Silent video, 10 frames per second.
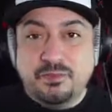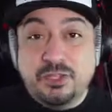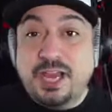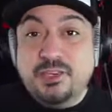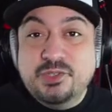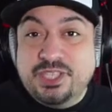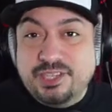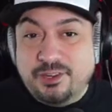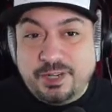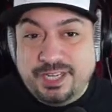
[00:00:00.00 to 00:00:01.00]
if you're not using it
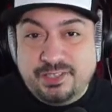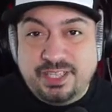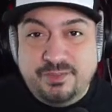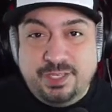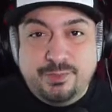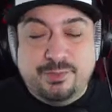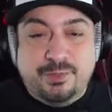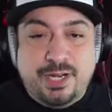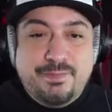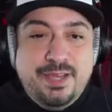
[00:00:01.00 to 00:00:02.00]
already and have Amazon
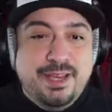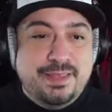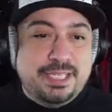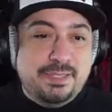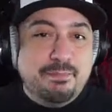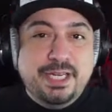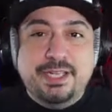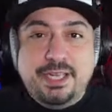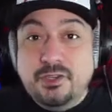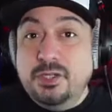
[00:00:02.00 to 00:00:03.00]
Prime, that's money
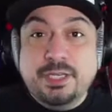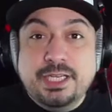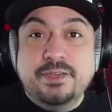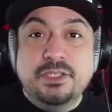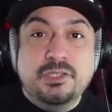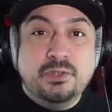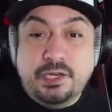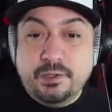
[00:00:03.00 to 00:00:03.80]
that you could be giving to a